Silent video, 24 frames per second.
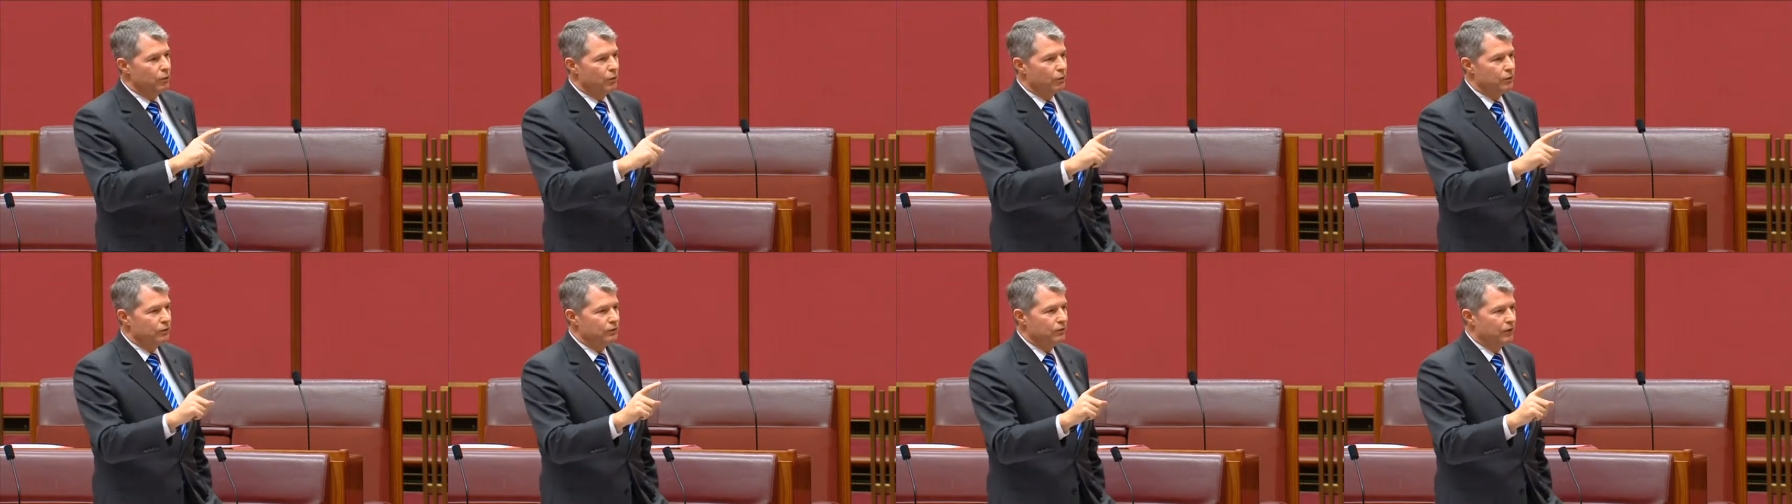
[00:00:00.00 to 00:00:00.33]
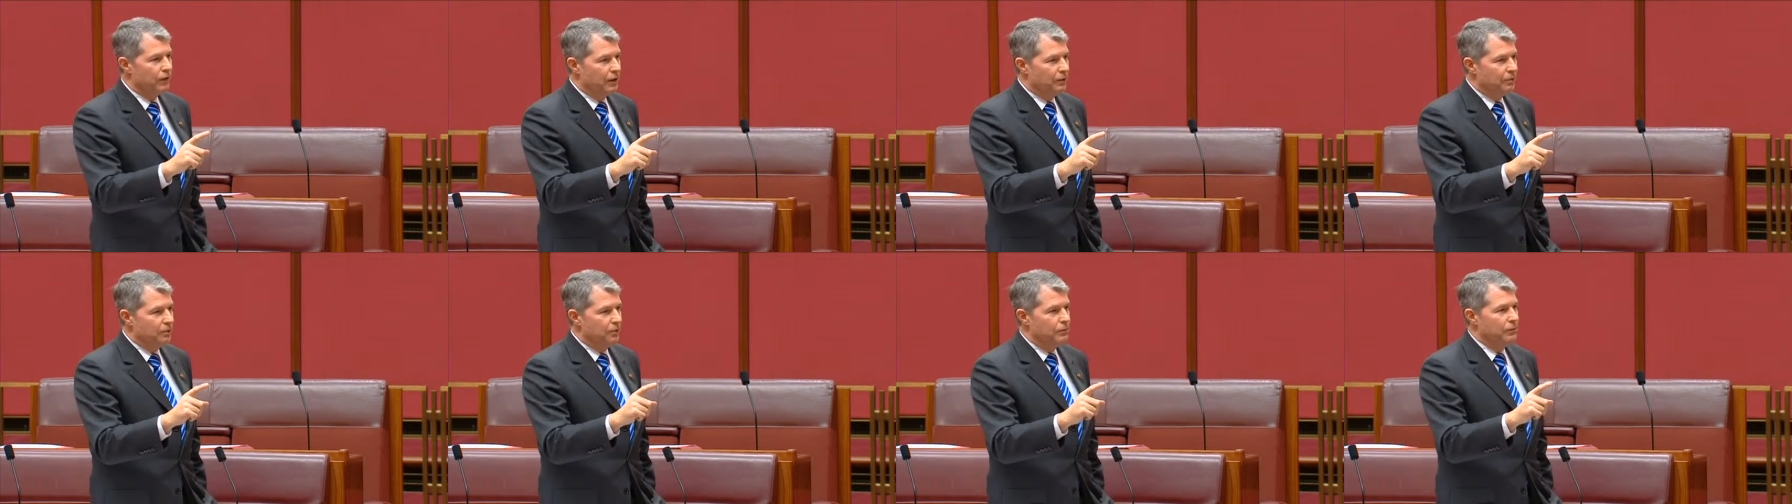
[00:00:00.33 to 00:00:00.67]
worked
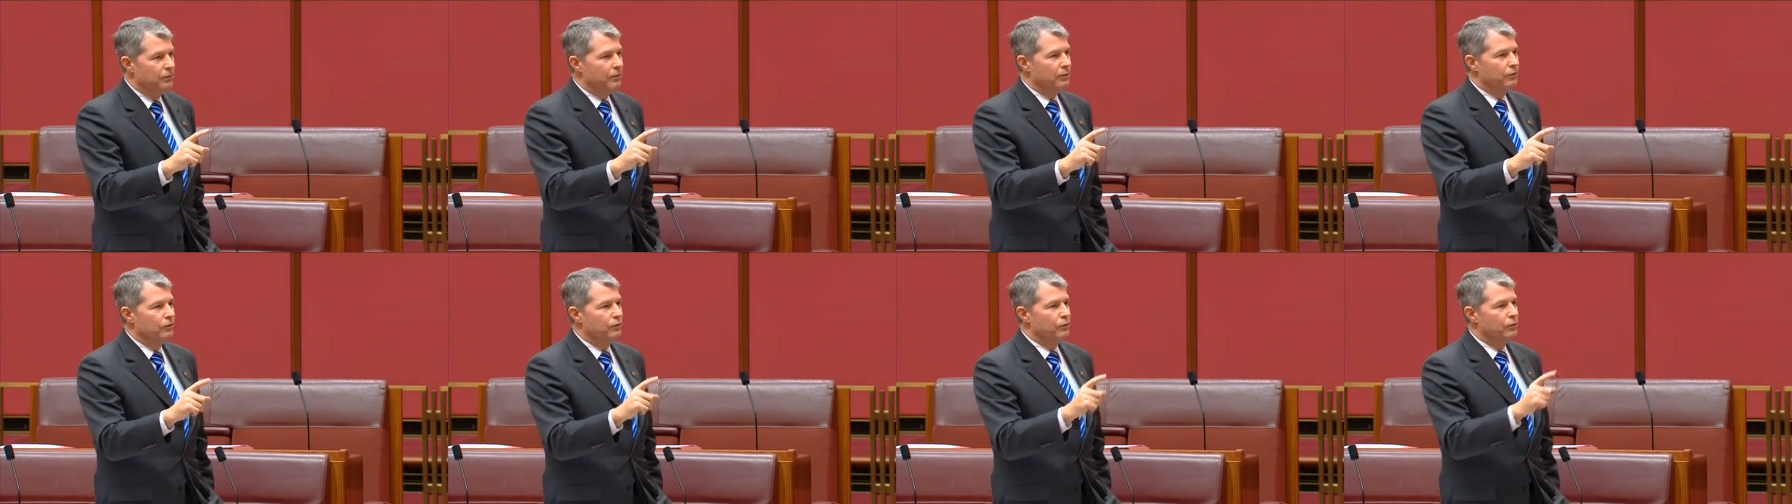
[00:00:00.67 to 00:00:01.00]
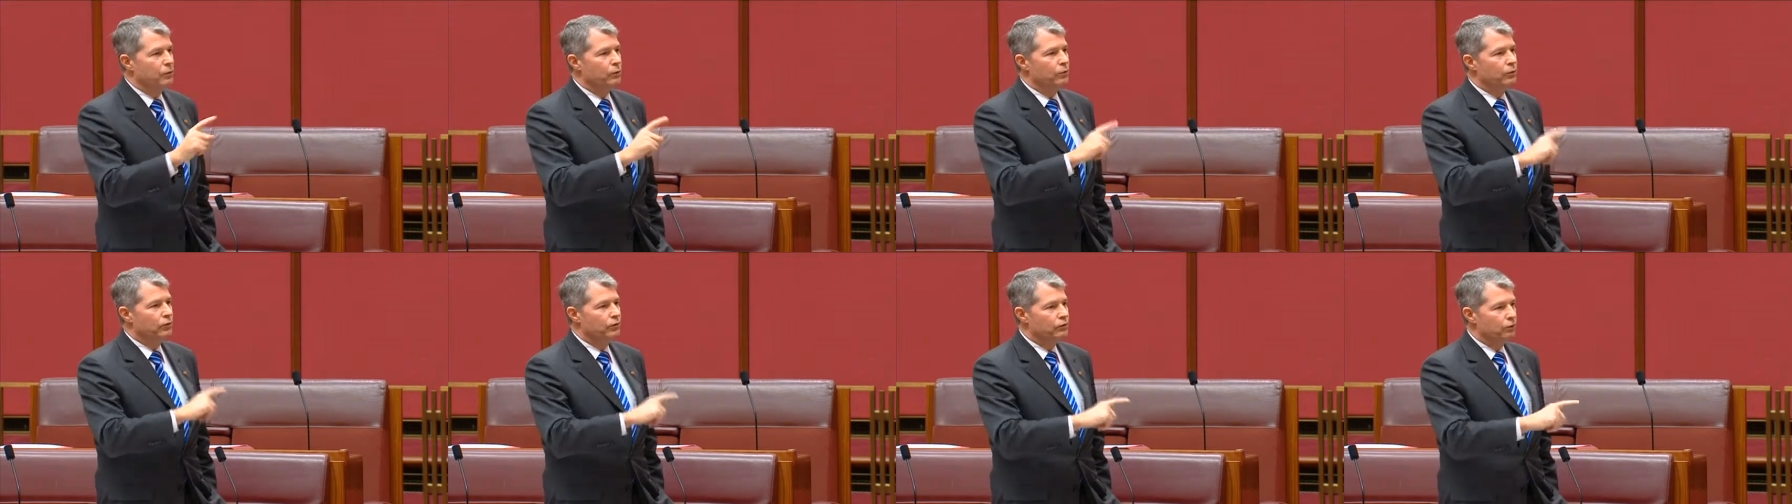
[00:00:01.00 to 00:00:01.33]
up
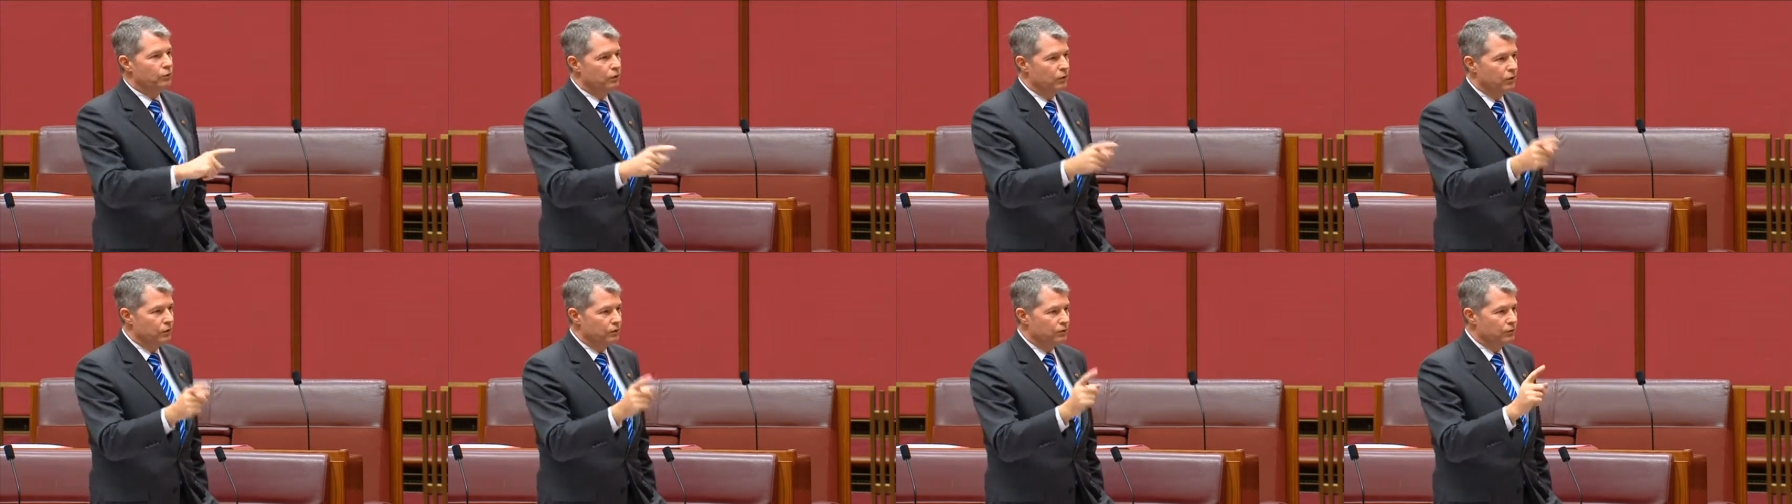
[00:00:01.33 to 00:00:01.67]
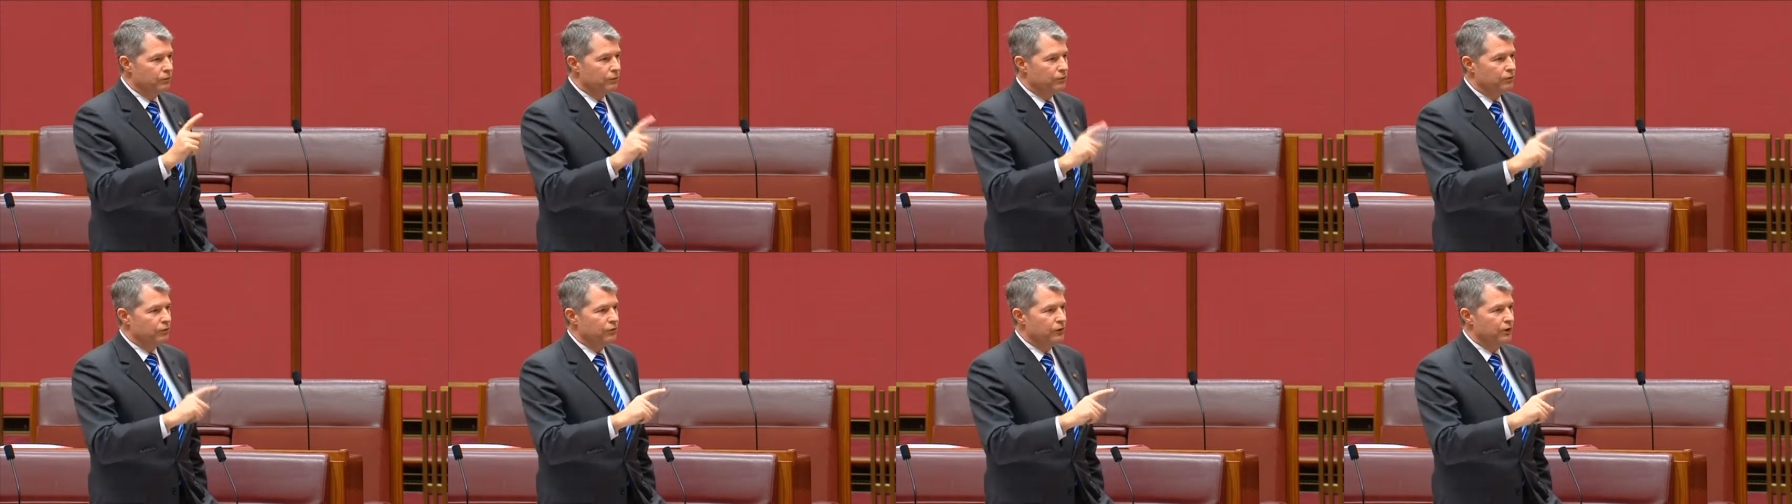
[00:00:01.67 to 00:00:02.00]
through initial
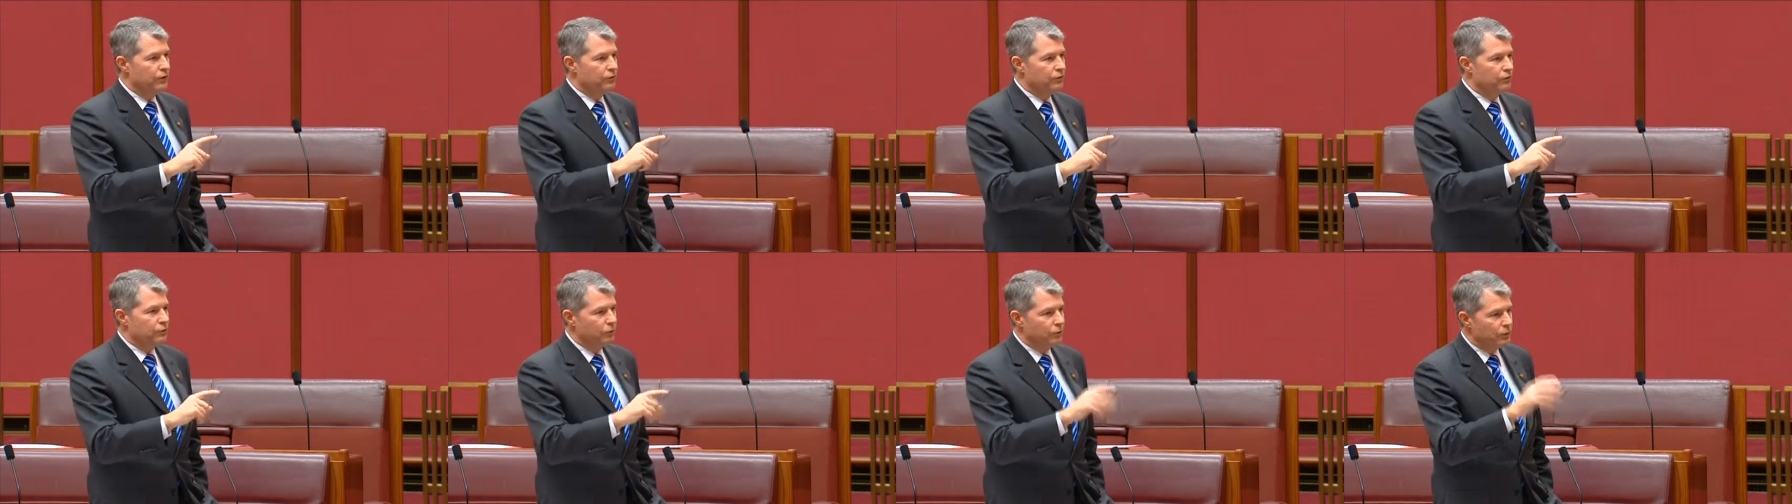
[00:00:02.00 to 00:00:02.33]
consultation,